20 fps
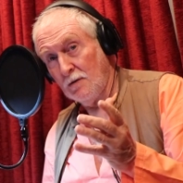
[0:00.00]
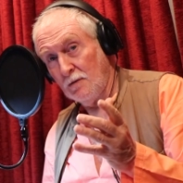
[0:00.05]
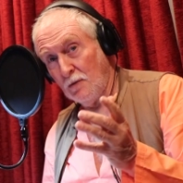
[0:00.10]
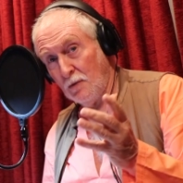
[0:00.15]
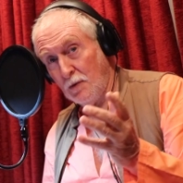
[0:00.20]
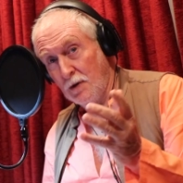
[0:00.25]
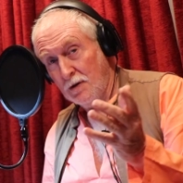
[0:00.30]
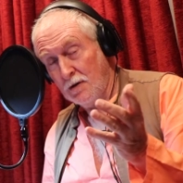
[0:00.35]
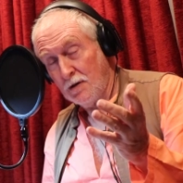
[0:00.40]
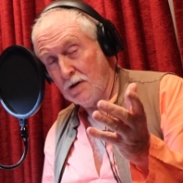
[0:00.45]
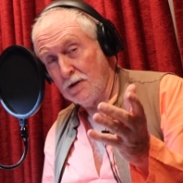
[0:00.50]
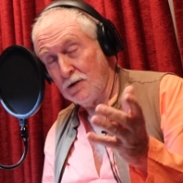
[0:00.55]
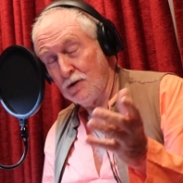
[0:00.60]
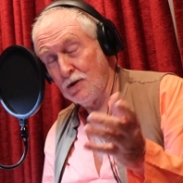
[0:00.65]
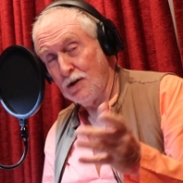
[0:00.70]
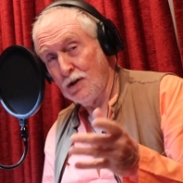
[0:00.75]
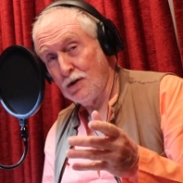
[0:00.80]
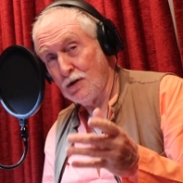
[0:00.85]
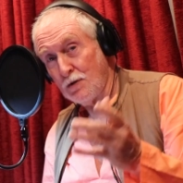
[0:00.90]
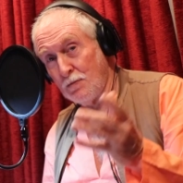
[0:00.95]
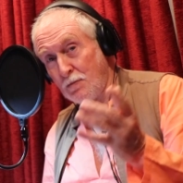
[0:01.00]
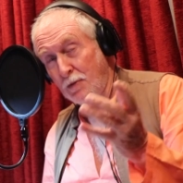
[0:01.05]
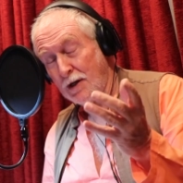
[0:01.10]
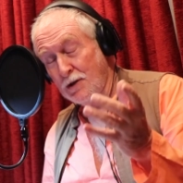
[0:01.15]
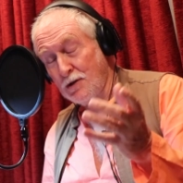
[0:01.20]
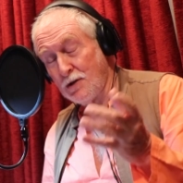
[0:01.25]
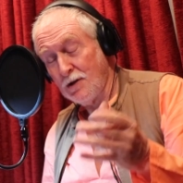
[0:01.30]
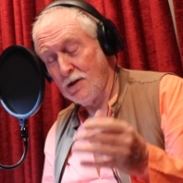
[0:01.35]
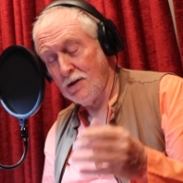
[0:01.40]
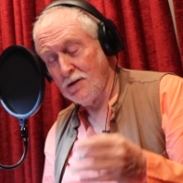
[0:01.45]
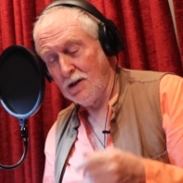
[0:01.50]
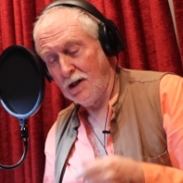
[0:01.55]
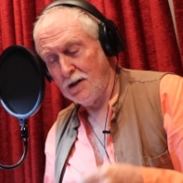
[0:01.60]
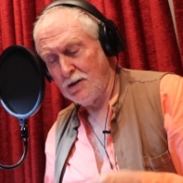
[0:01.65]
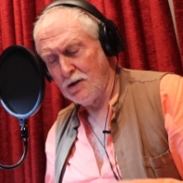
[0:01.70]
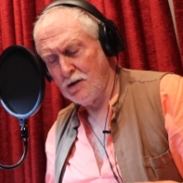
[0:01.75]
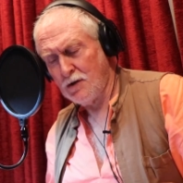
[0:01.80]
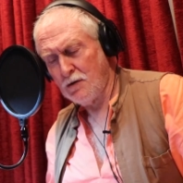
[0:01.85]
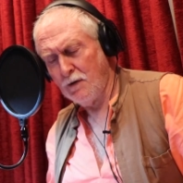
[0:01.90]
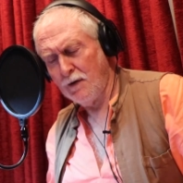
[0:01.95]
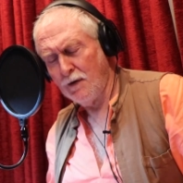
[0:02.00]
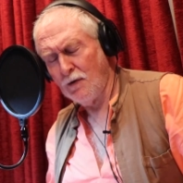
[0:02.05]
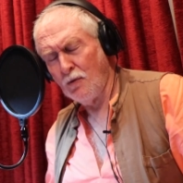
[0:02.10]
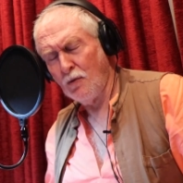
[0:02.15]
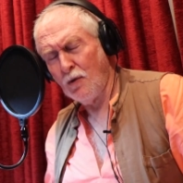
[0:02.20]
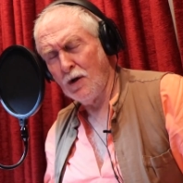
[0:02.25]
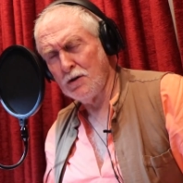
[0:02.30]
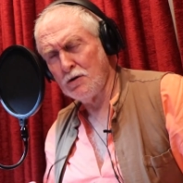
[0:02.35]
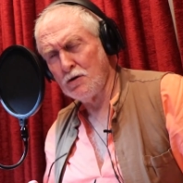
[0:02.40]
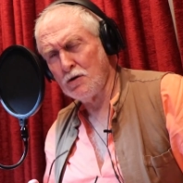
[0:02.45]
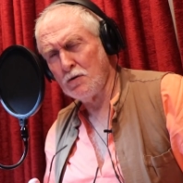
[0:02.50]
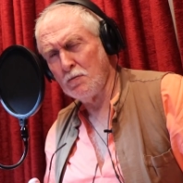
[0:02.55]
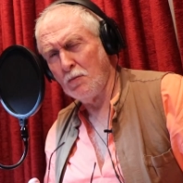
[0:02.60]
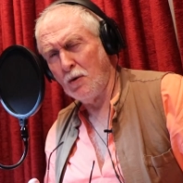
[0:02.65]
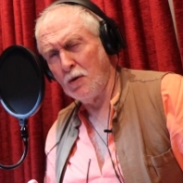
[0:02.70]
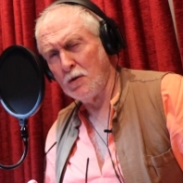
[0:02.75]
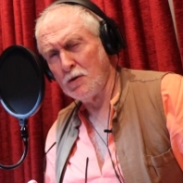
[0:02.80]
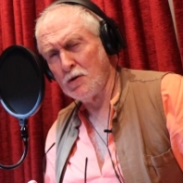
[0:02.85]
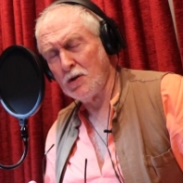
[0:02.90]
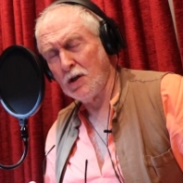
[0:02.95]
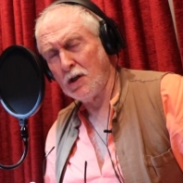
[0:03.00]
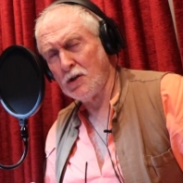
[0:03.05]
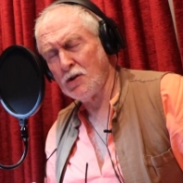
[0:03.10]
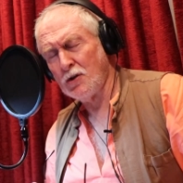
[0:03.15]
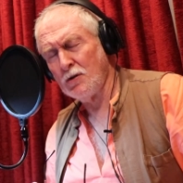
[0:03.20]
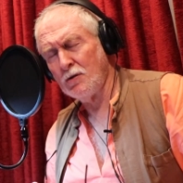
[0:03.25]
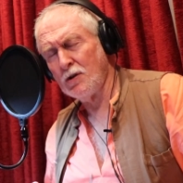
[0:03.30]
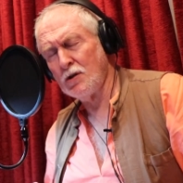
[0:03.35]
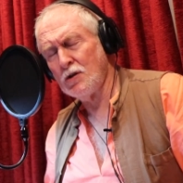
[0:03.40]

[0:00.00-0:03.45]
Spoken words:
with Ranjit's blessings, I'll just read one small section.